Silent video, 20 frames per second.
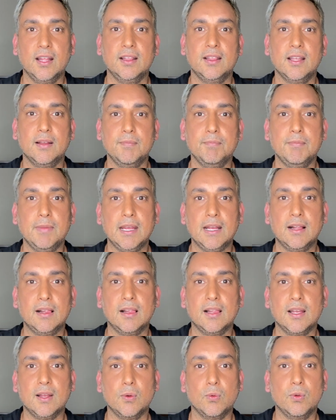the
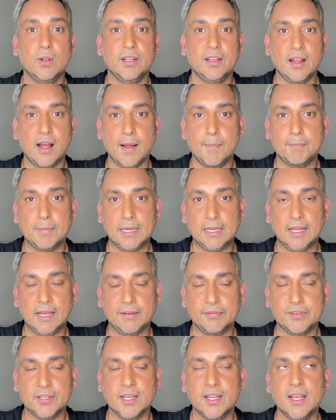mail will not be
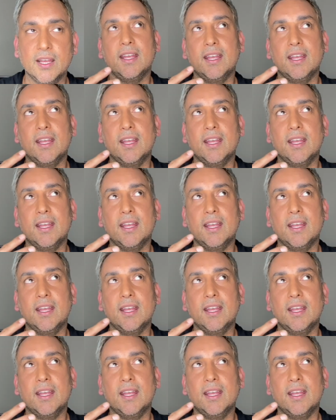left.